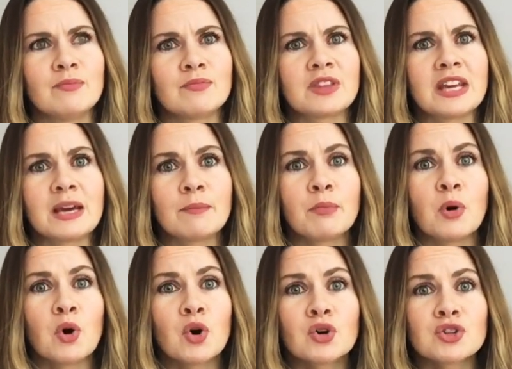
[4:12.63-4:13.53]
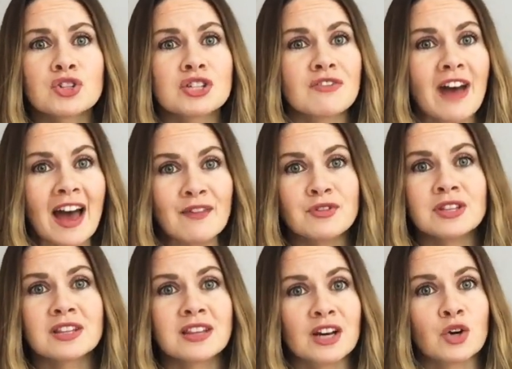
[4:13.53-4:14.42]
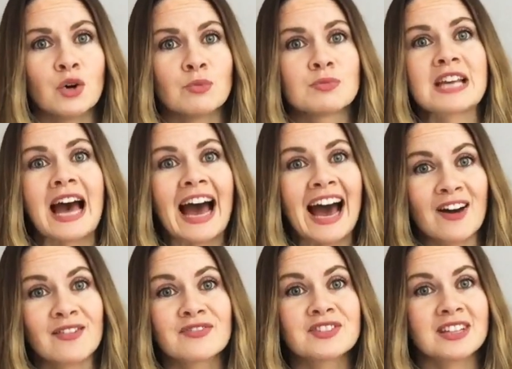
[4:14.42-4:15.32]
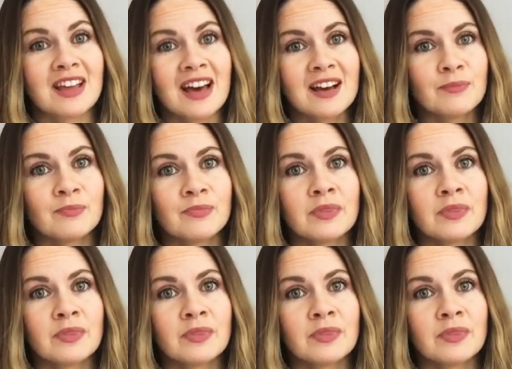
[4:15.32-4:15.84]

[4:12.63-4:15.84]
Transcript: importance of everything that comes after that.